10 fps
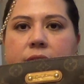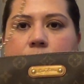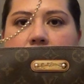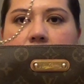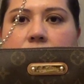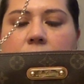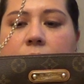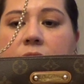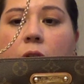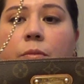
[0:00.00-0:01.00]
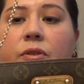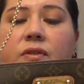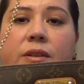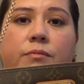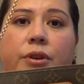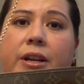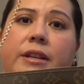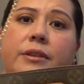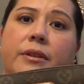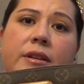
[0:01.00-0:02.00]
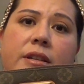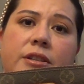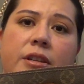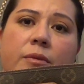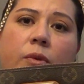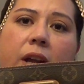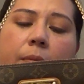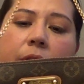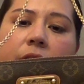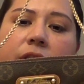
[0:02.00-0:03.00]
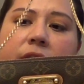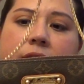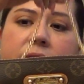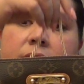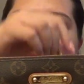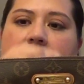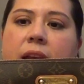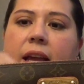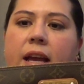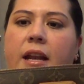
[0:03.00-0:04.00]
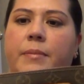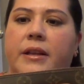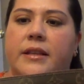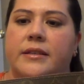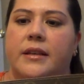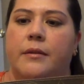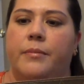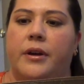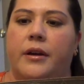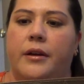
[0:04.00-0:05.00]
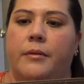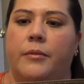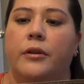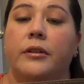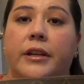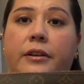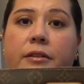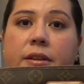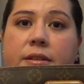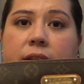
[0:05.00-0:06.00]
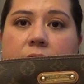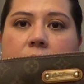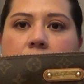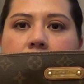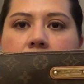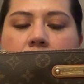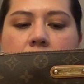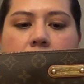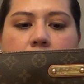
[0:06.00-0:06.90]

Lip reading: It's beautiful. It was almost in brand new condition when I purchased it, and I picked this up earlier this year.